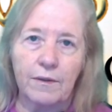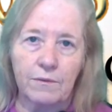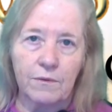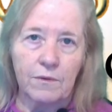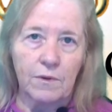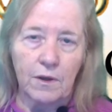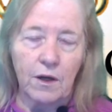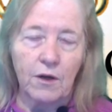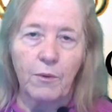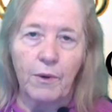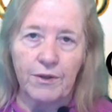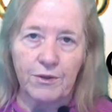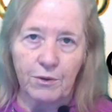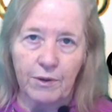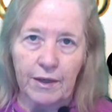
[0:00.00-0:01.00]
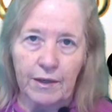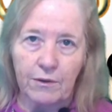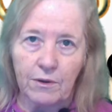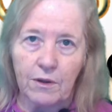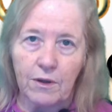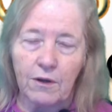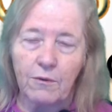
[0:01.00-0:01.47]
clockwise or
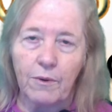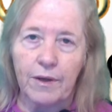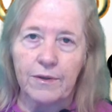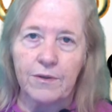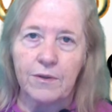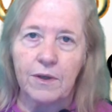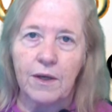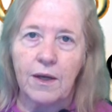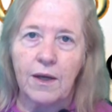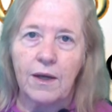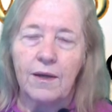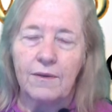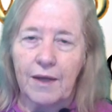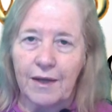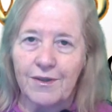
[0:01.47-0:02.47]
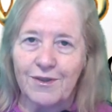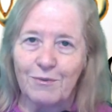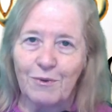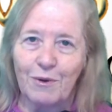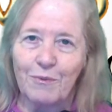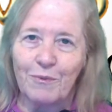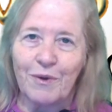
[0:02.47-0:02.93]
counterclockwise. That's
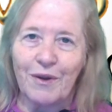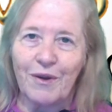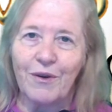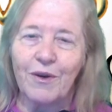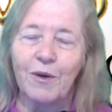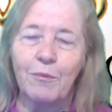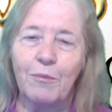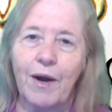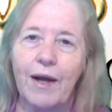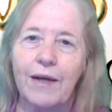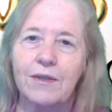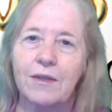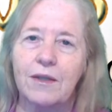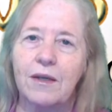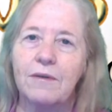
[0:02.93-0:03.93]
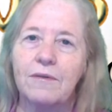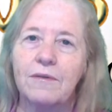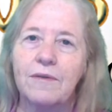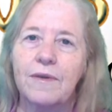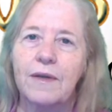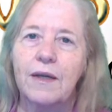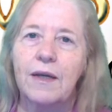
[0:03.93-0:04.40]
what we are comprised of.
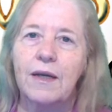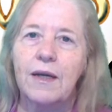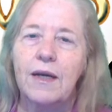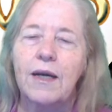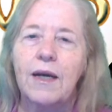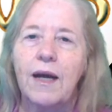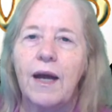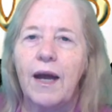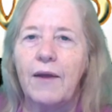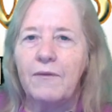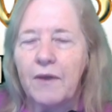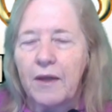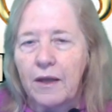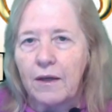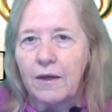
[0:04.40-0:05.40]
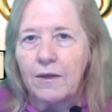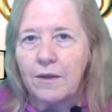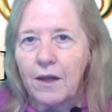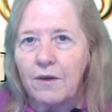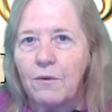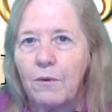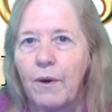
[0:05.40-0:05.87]
And the
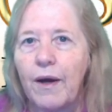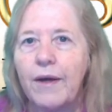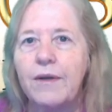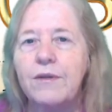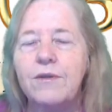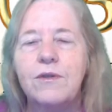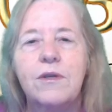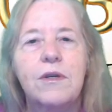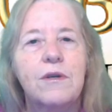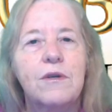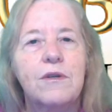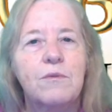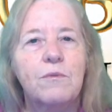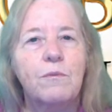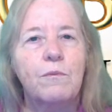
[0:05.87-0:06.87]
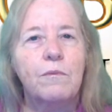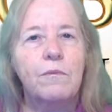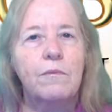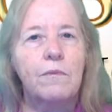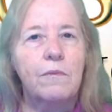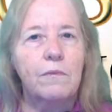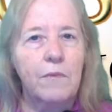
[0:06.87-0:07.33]
clockwise is,
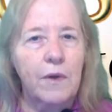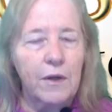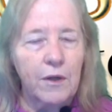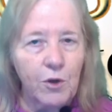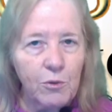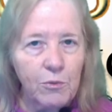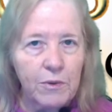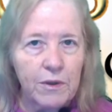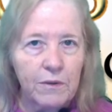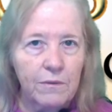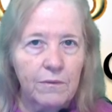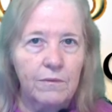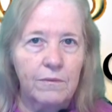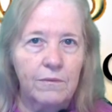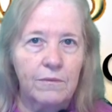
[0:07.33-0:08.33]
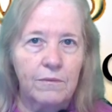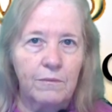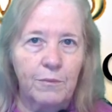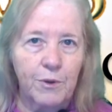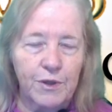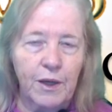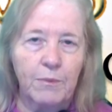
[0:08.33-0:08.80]
in human
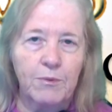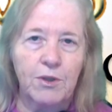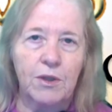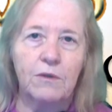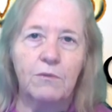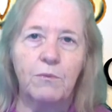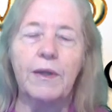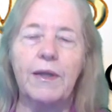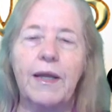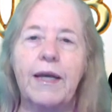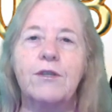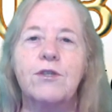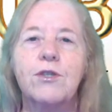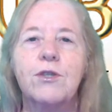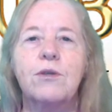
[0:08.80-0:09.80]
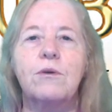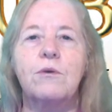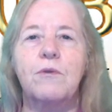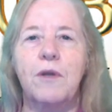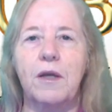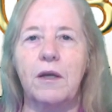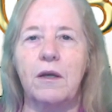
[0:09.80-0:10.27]
perception, relates to
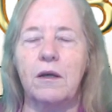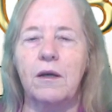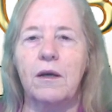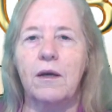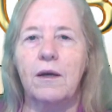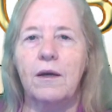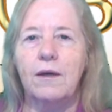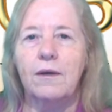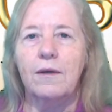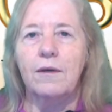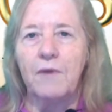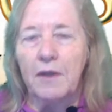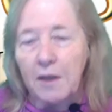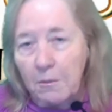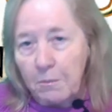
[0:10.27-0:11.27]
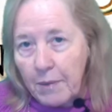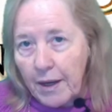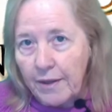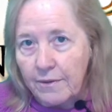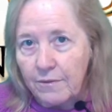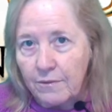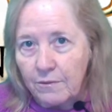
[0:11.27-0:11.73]
the feeling
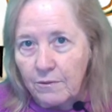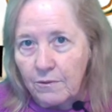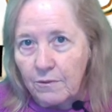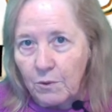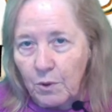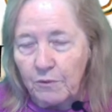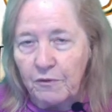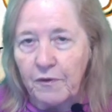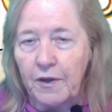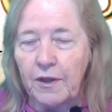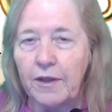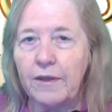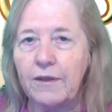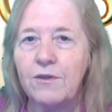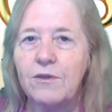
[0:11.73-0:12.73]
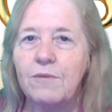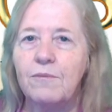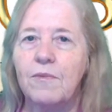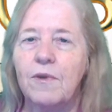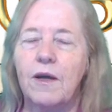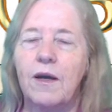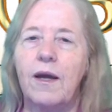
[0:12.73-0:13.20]
bad, quote, feelings,
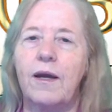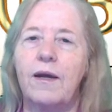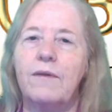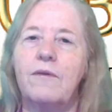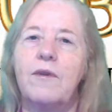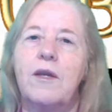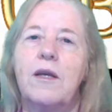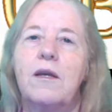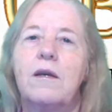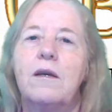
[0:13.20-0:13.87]
and the